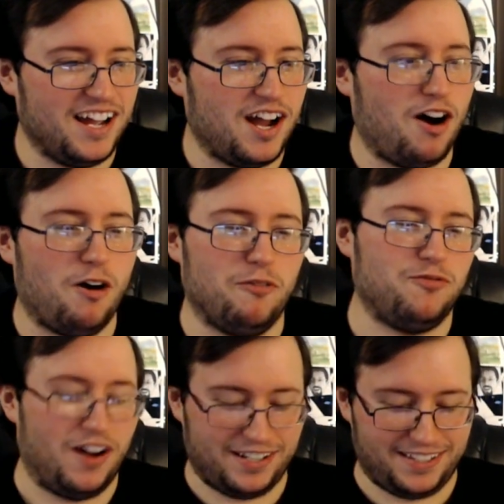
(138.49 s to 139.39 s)
Oh,
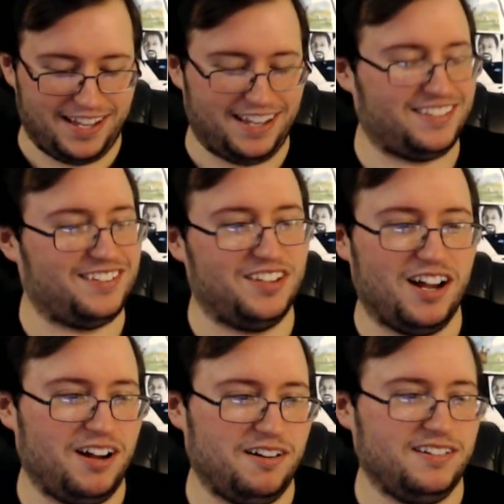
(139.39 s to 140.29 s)
fuck this.
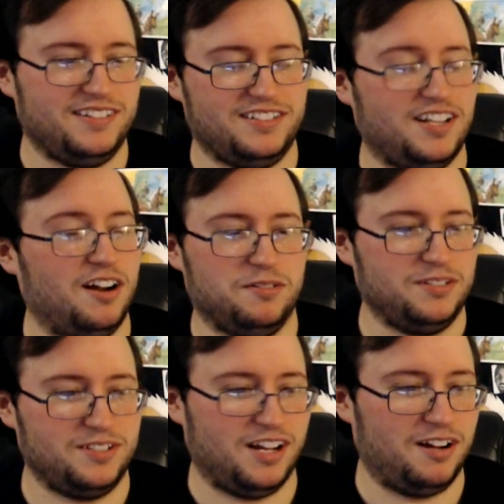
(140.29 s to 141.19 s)
No, no,
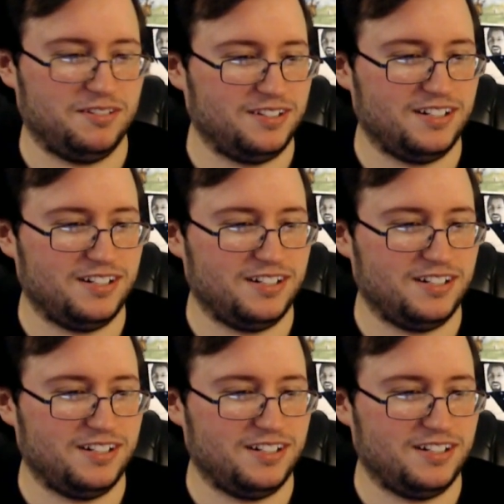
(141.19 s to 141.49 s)
no.